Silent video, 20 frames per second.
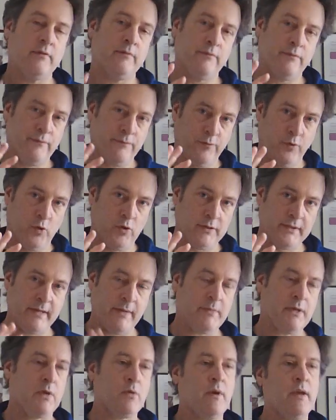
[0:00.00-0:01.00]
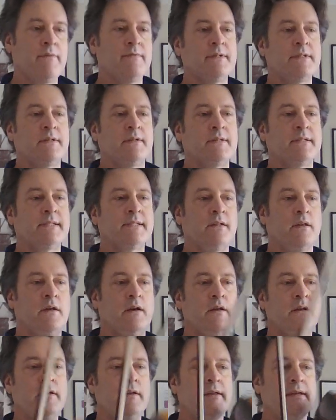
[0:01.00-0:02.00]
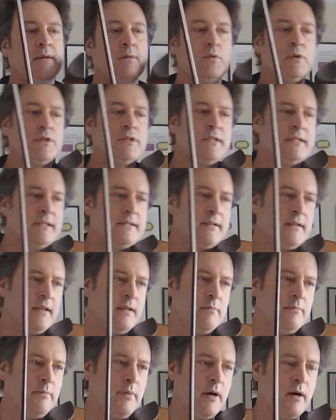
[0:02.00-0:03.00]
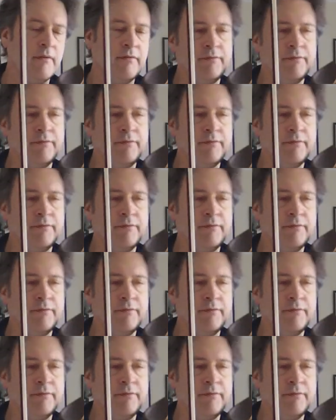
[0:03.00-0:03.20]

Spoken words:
4 semiquavers in a slur, which is in bar